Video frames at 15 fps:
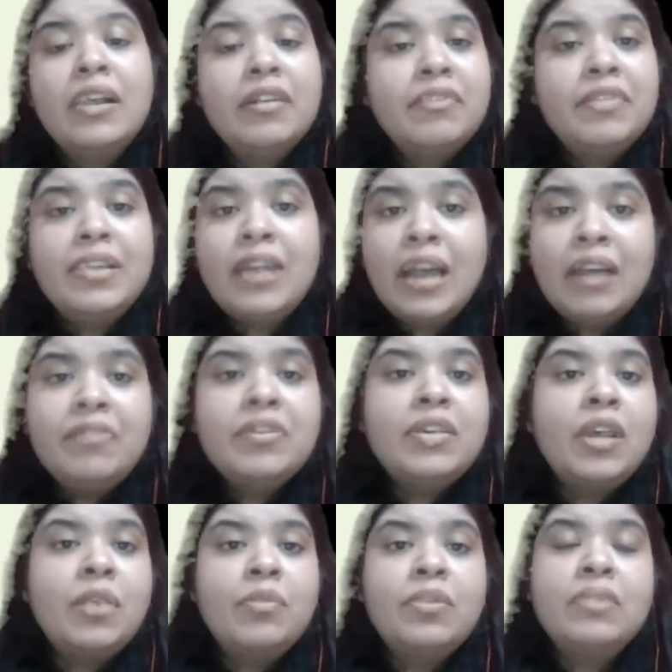We have
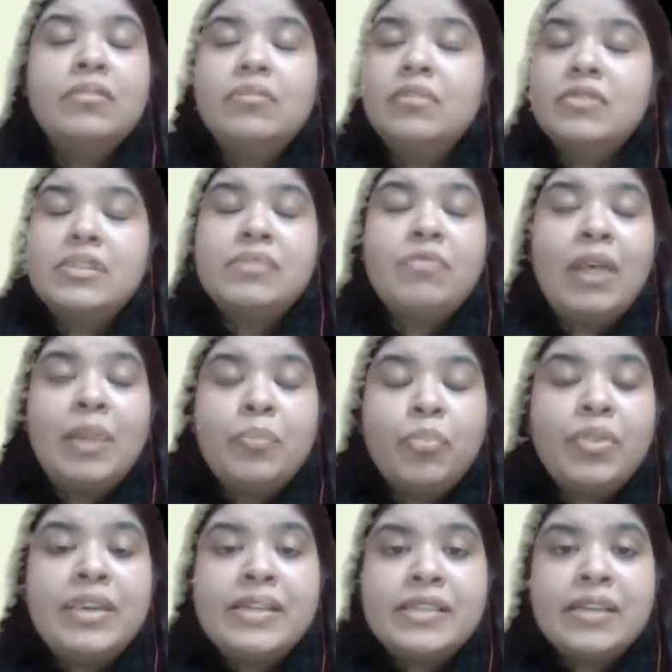around
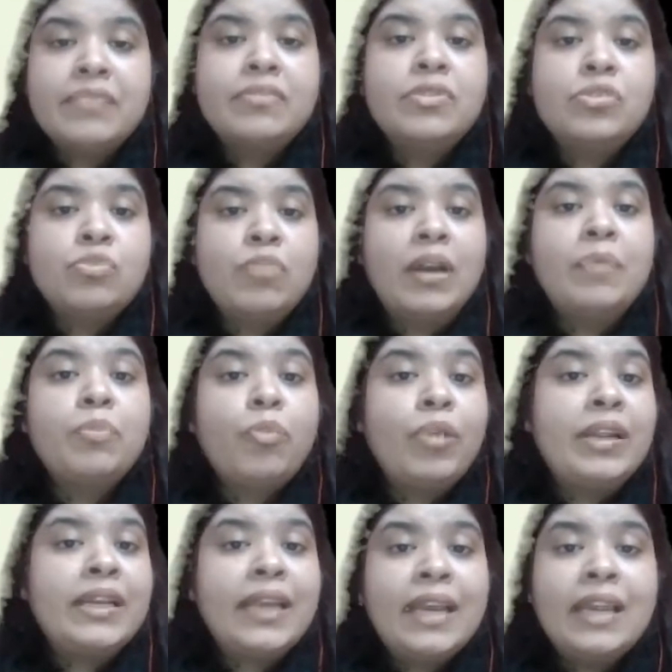1.7 to
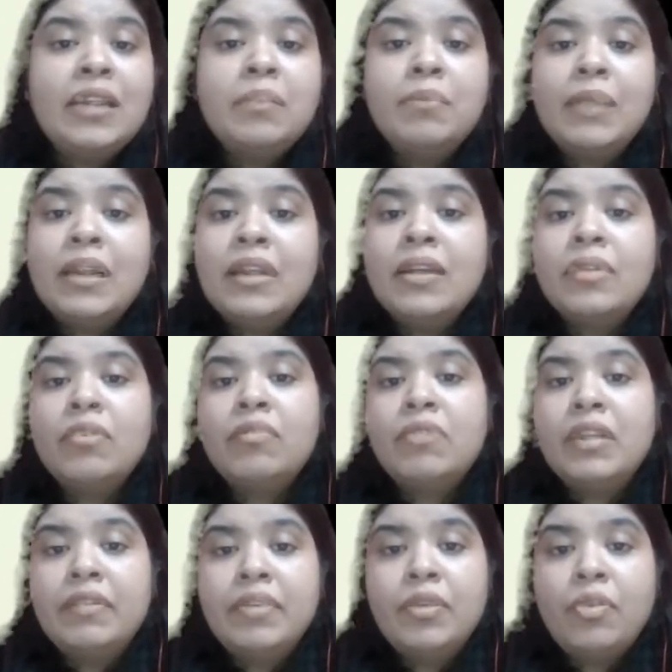1.8 million of
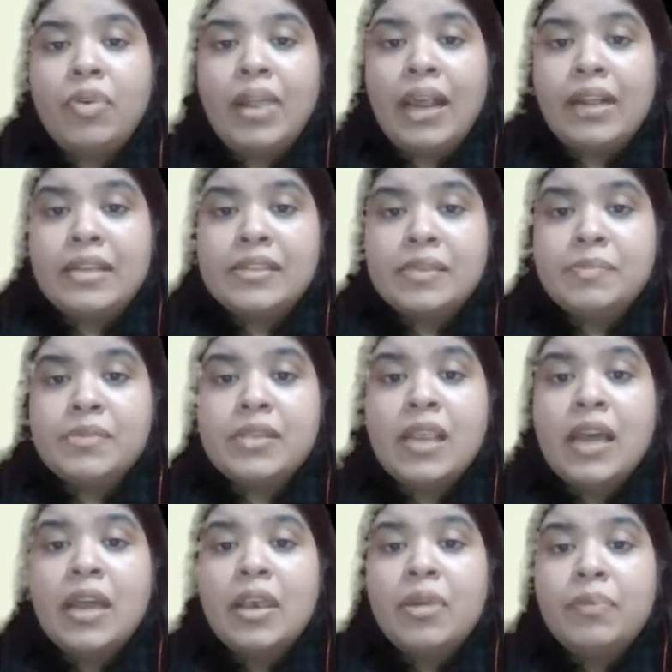living organisms
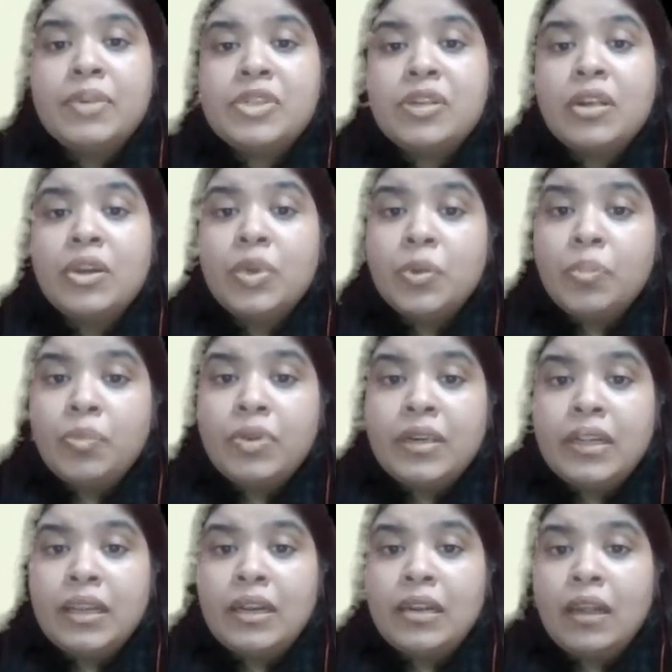which are known
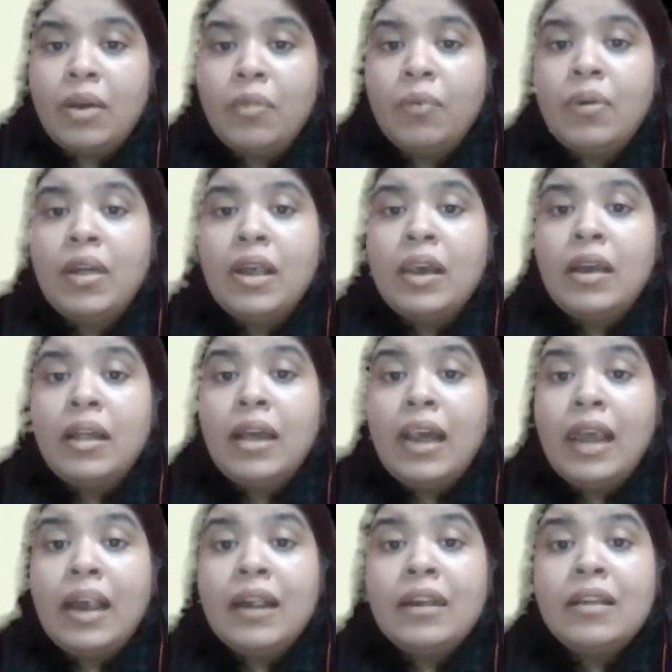till now,
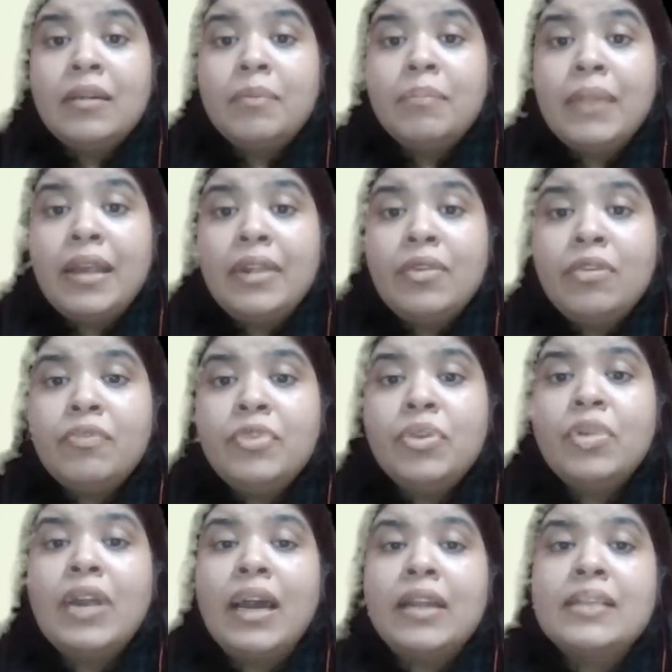and many of the
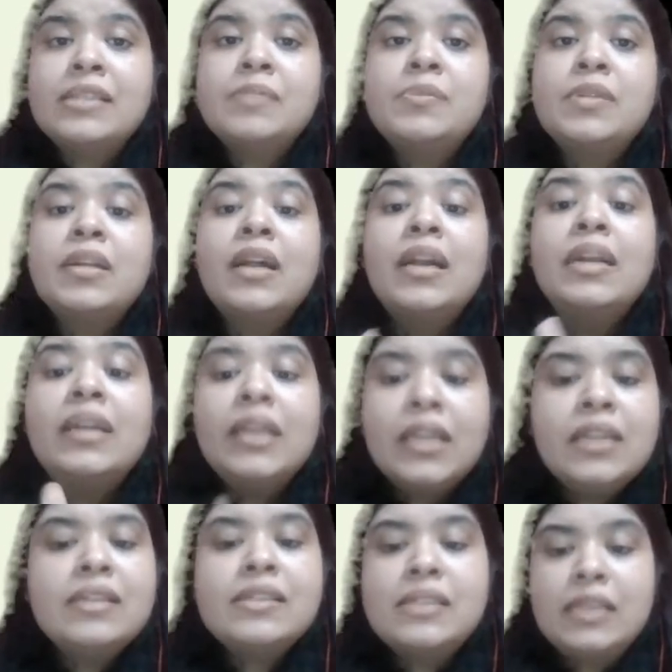organisms are
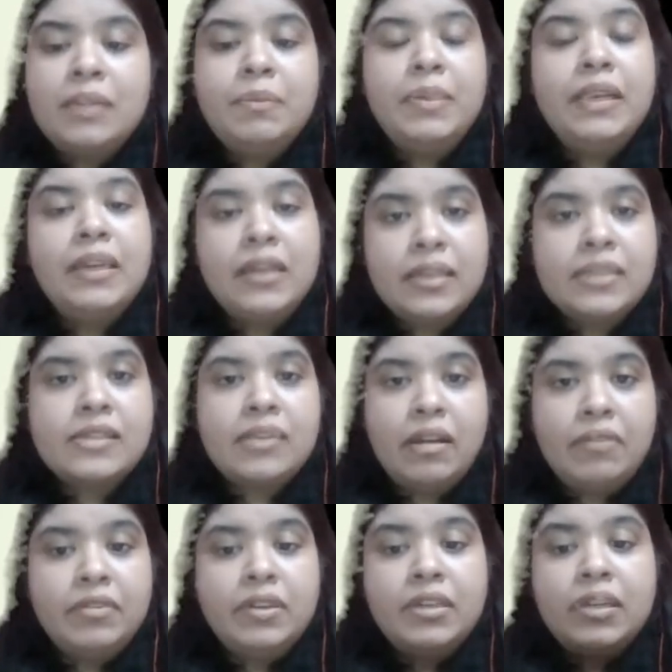continuously being
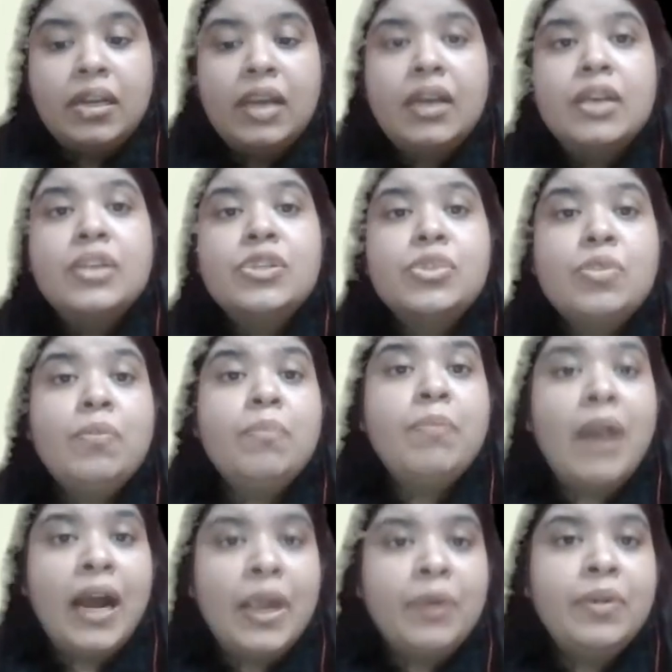discovered. So
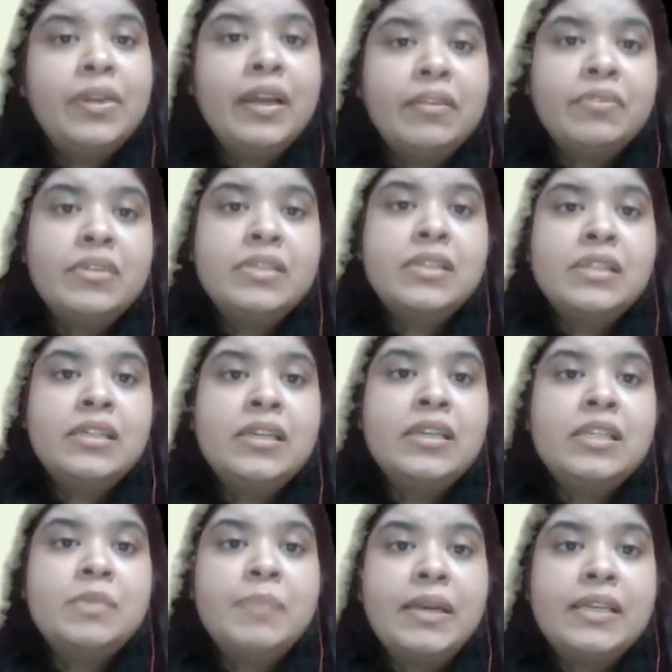biodiversity
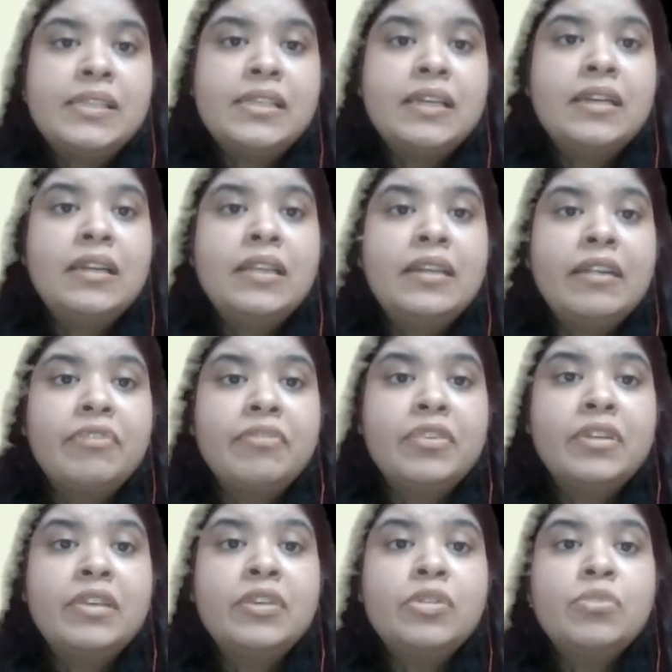is basically
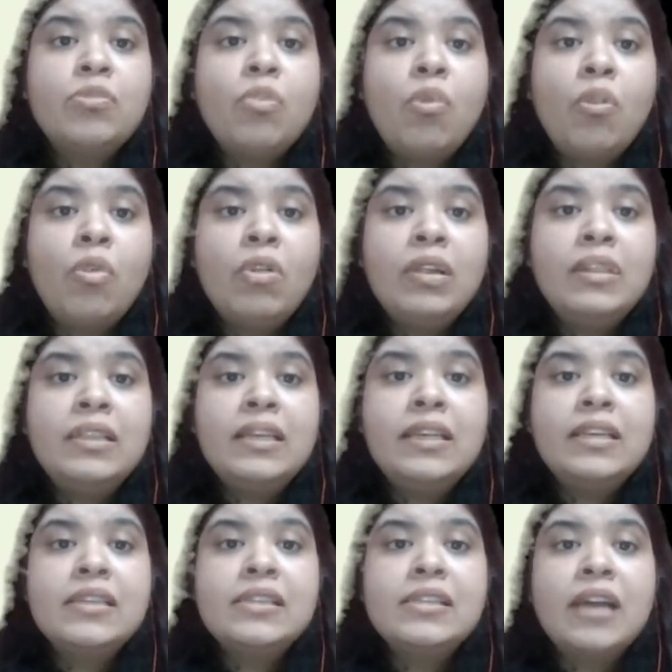referring to all
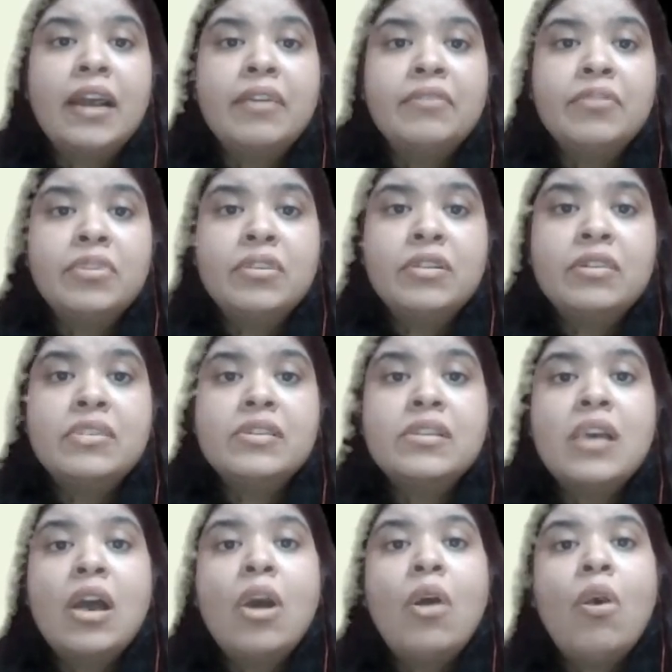these diverse
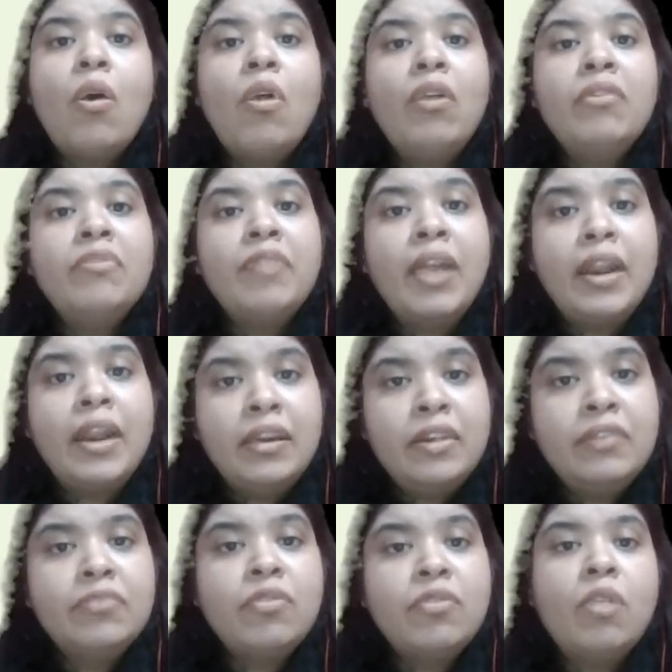or
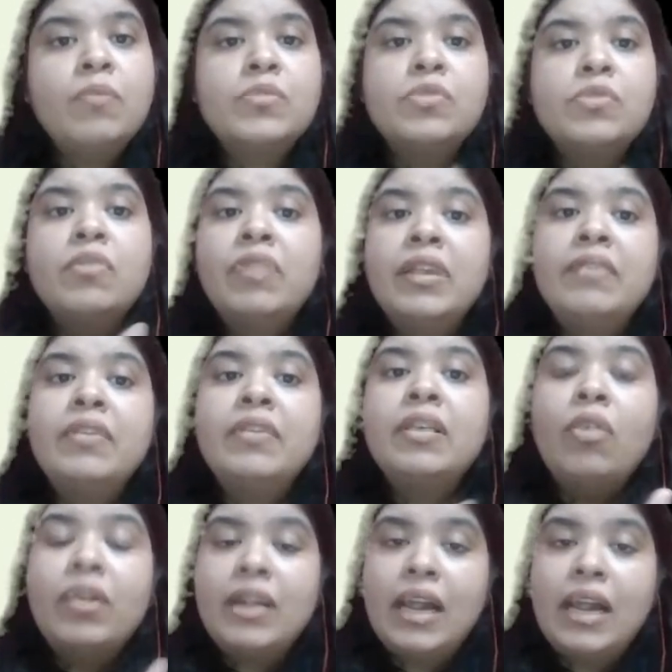varied forms of living
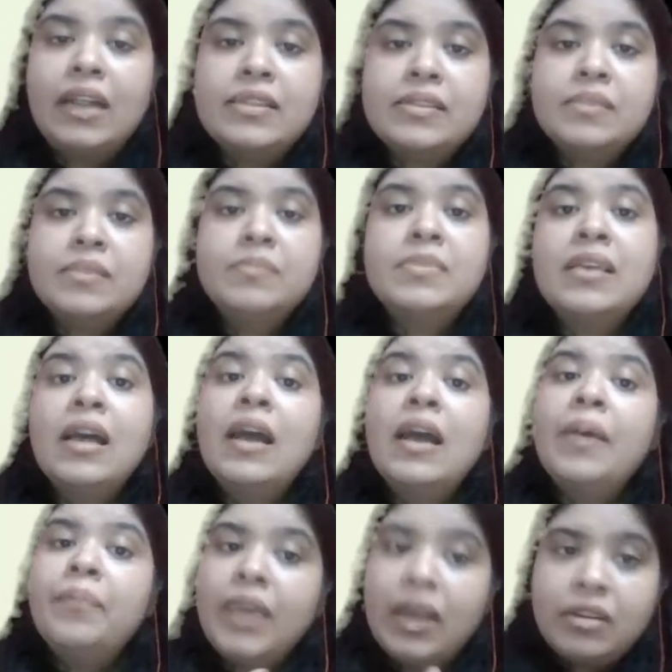organisms
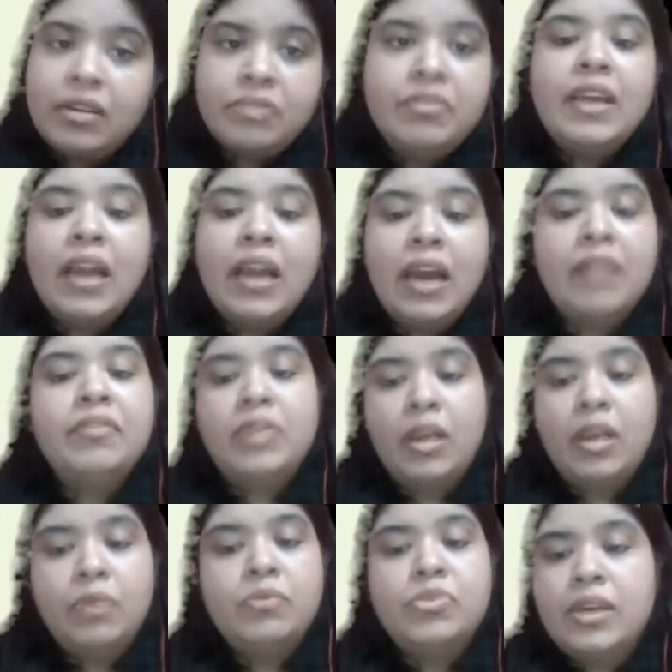that we have
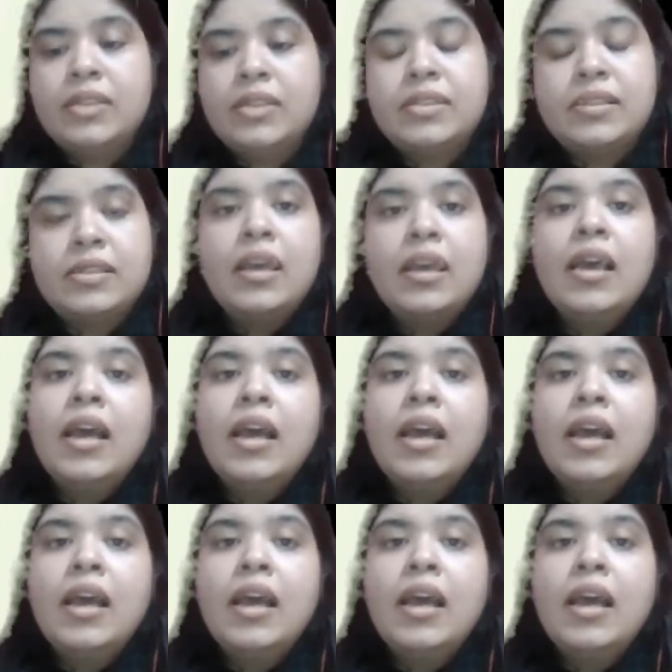around us.